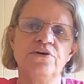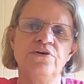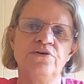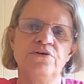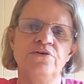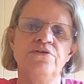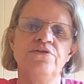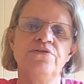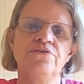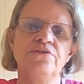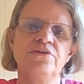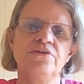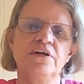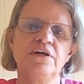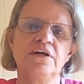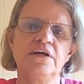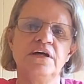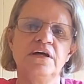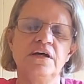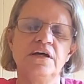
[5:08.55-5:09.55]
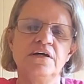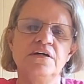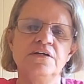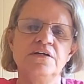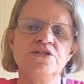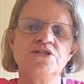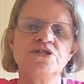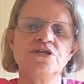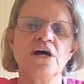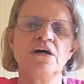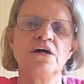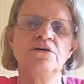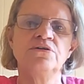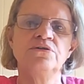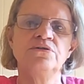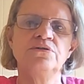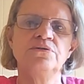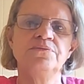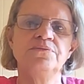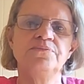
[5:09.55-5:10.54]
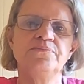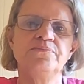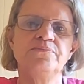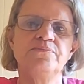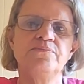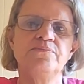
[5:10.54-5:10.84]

earth. So